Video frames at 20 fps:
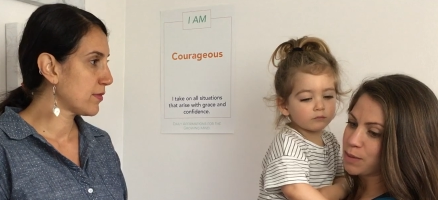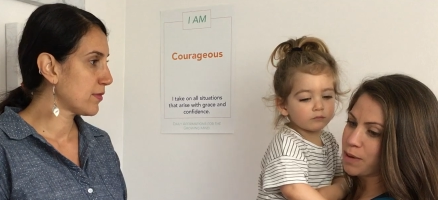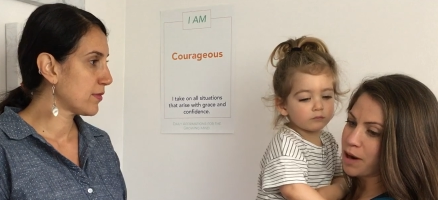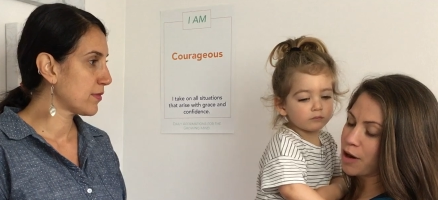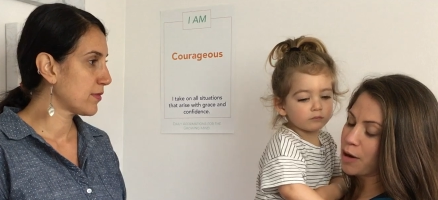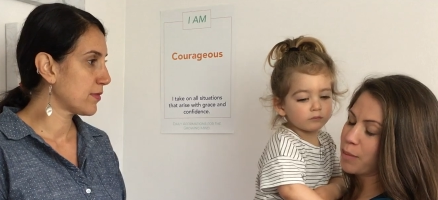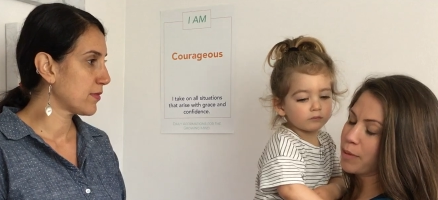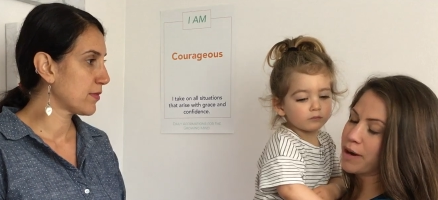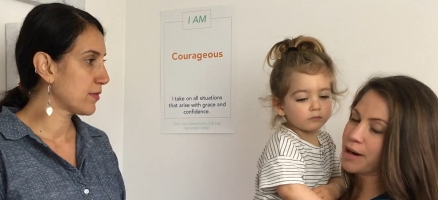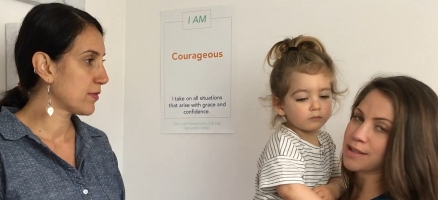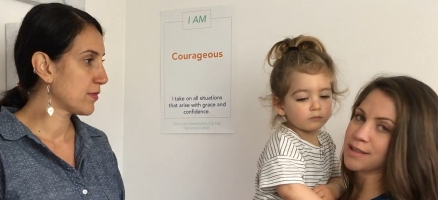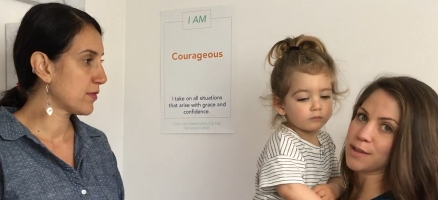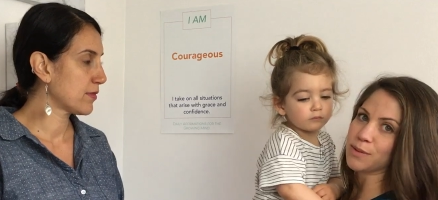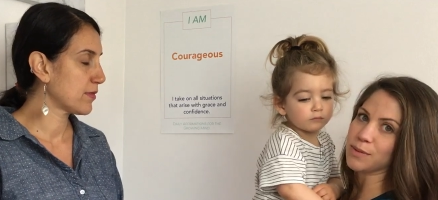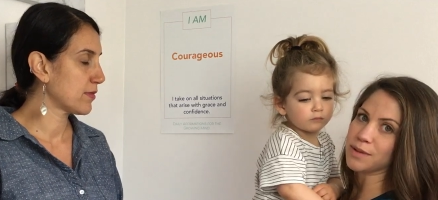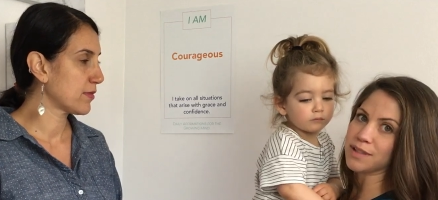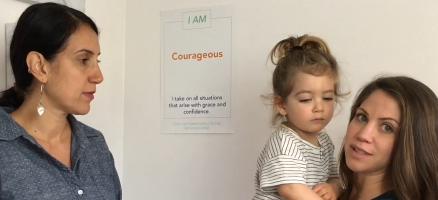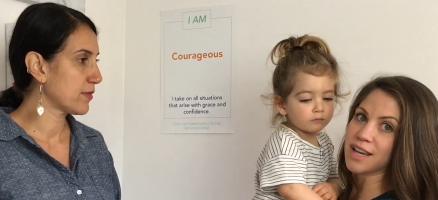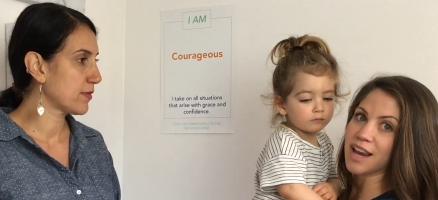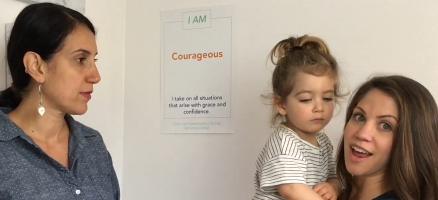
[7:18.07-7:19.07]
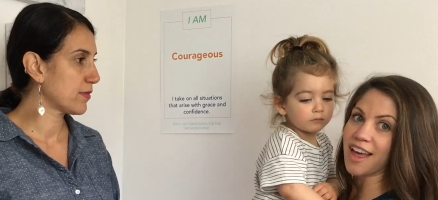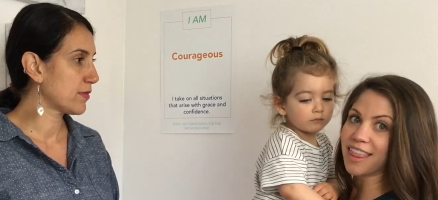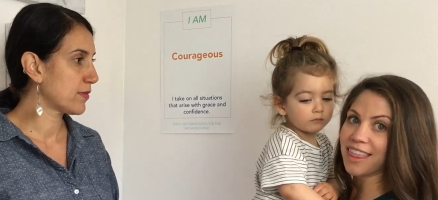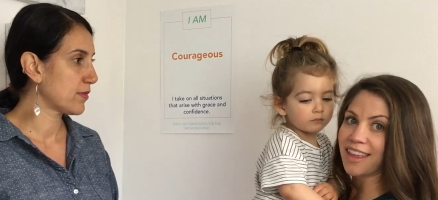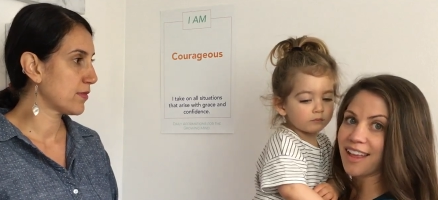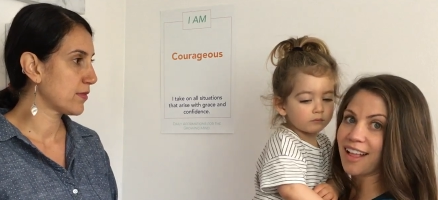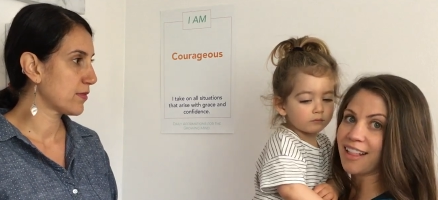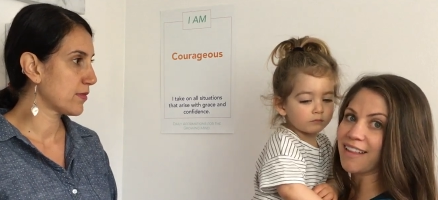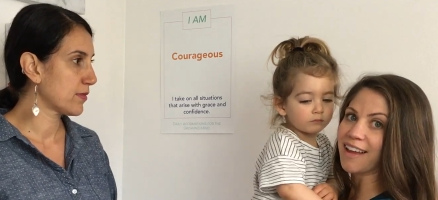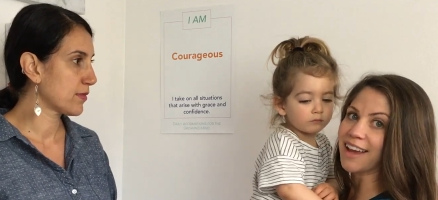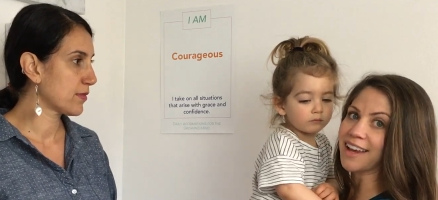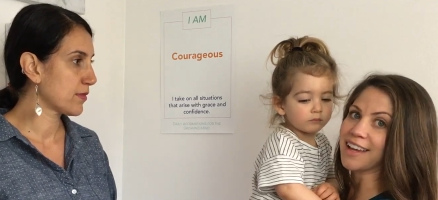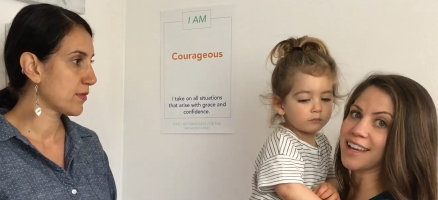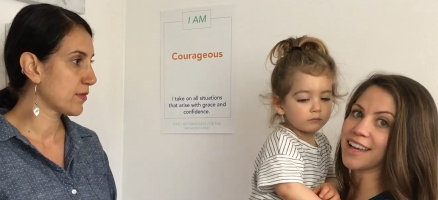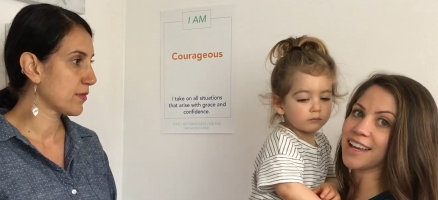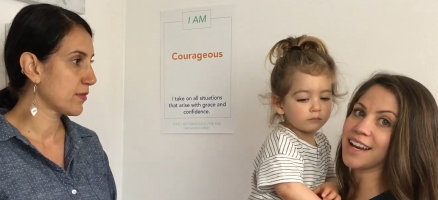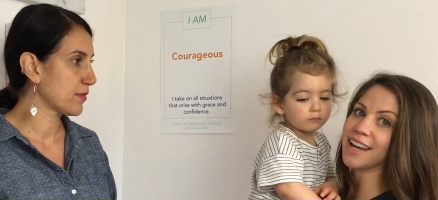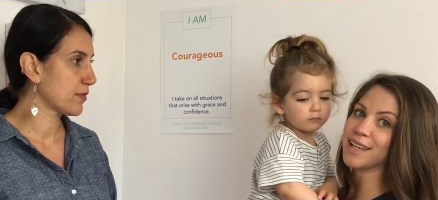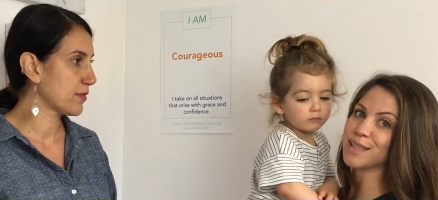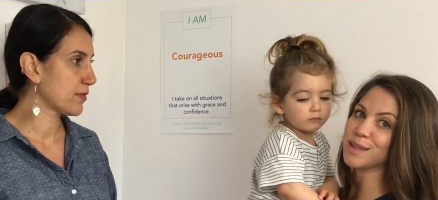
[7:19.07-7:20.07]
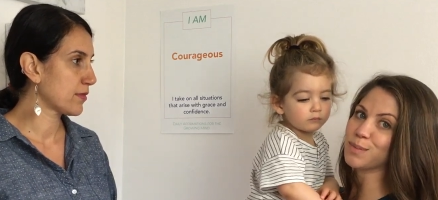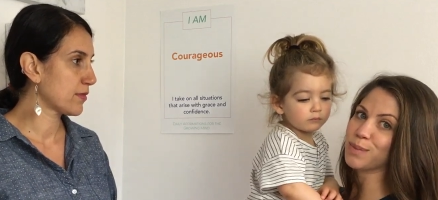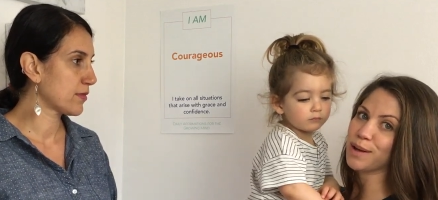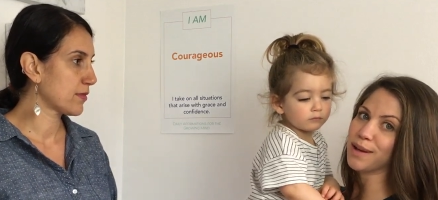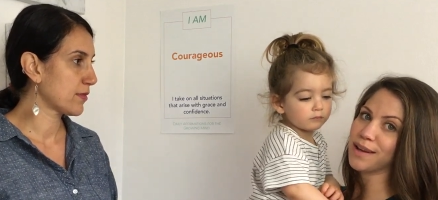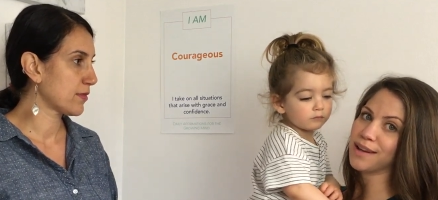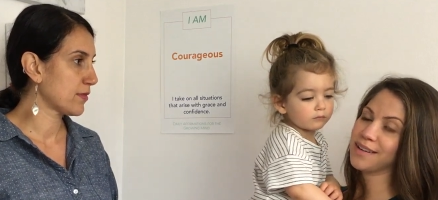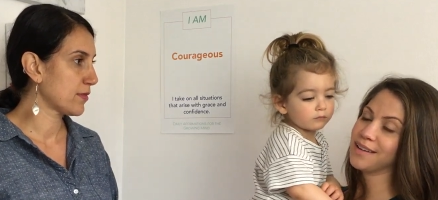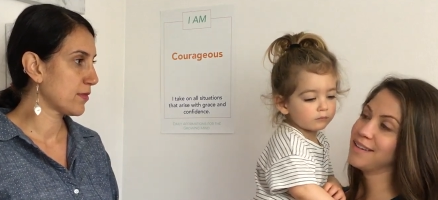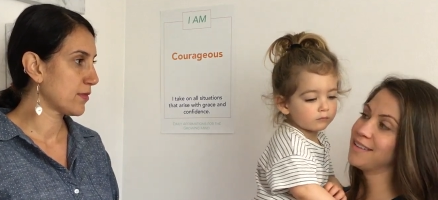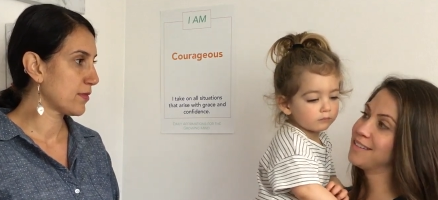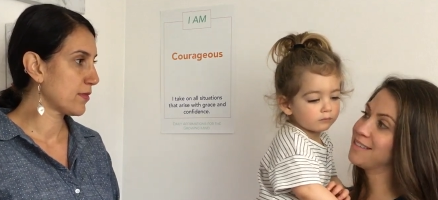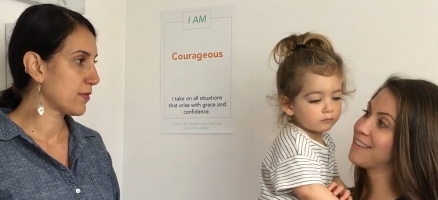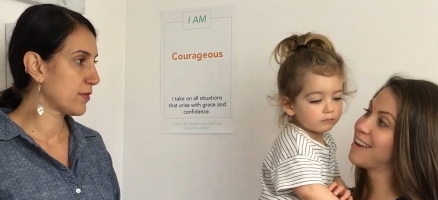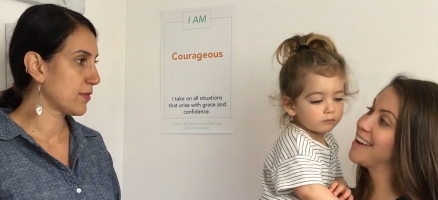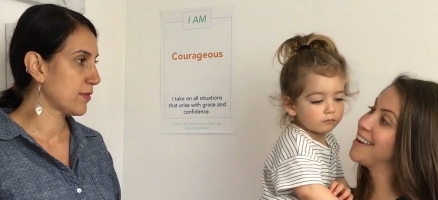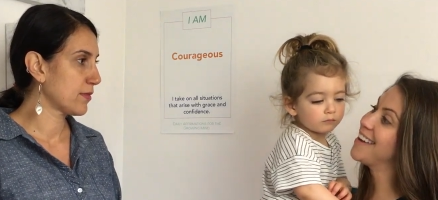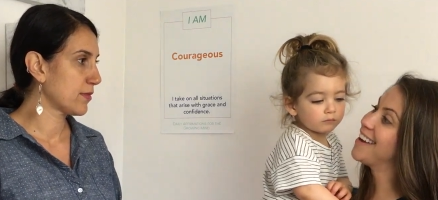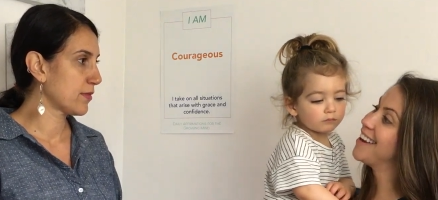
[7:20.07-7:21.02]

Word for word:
Speaker 1: with chiropractic was nothing like it has been like